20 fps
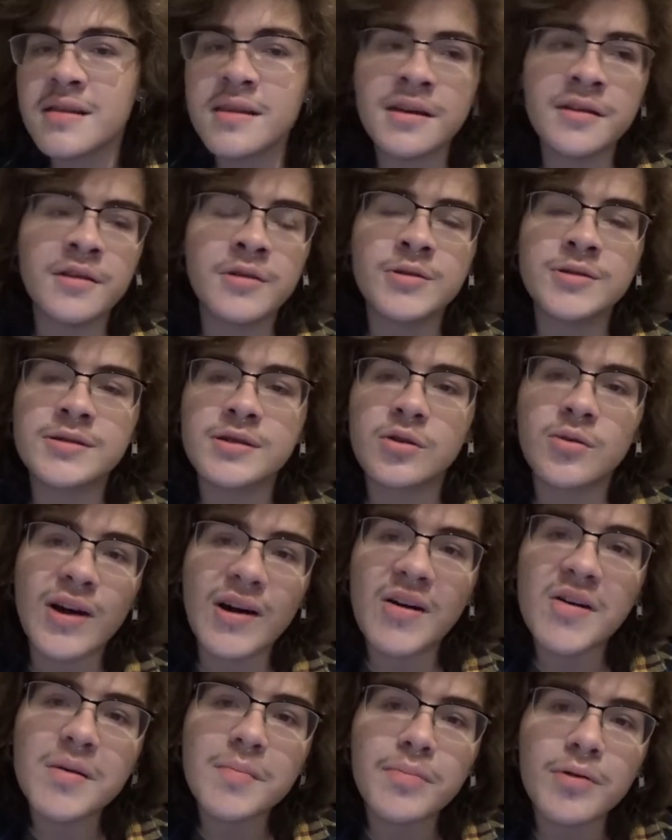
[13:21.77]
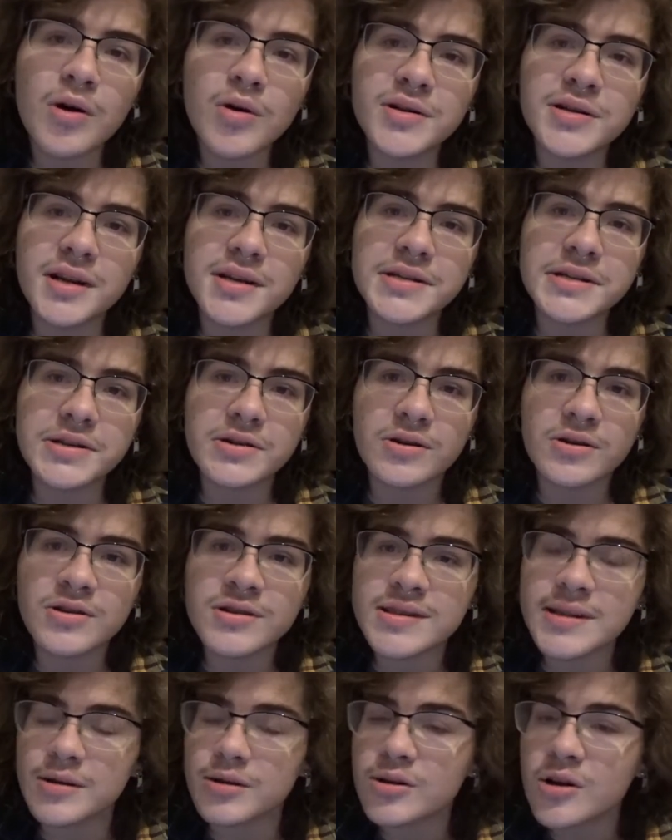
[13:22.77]
that there's a crowd of
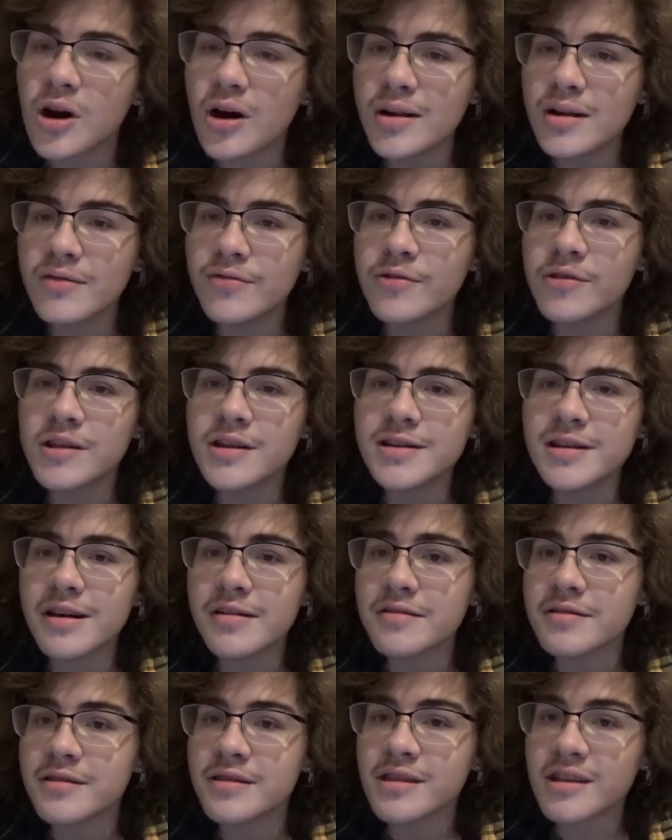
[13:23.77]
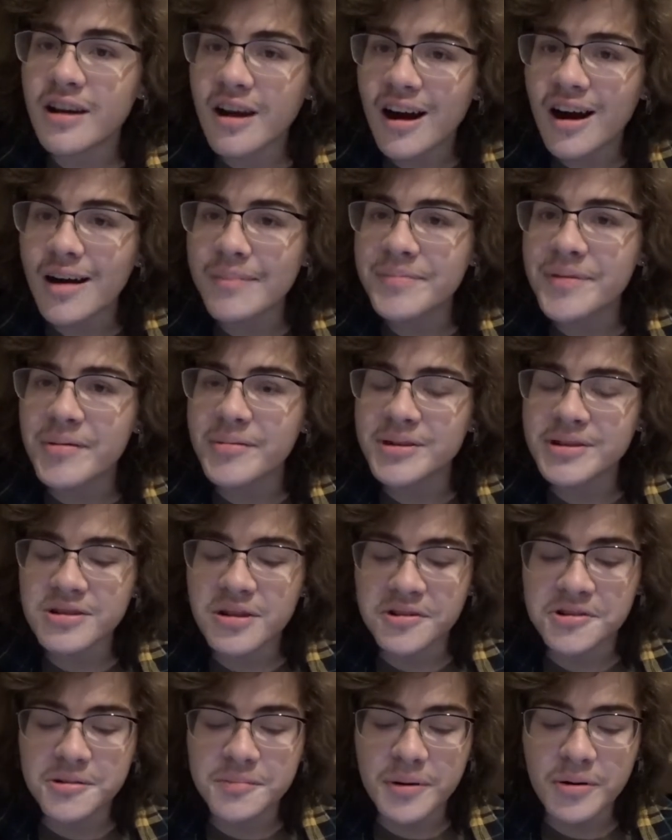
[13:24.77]
protesters that are calling for the death of the cop that we
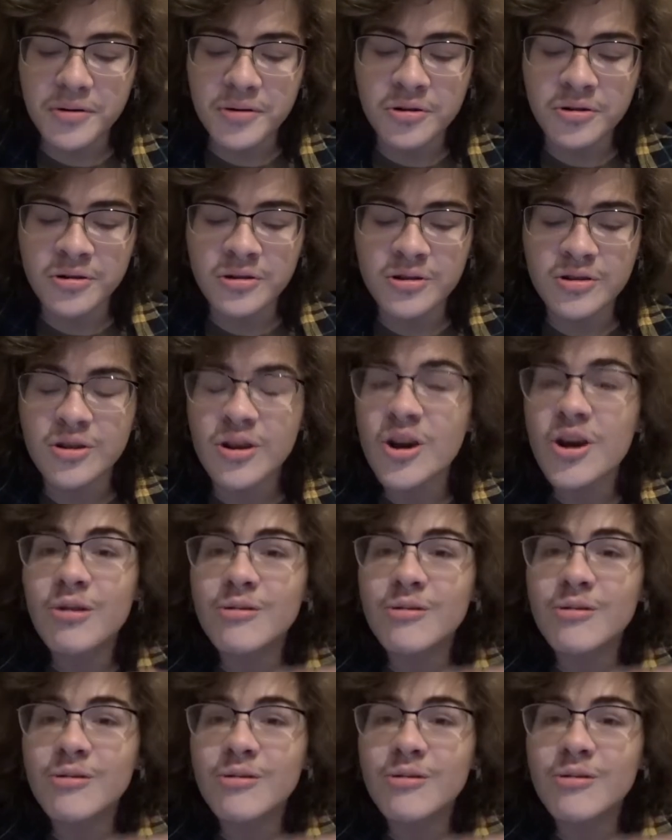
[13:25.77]
talked about earlier.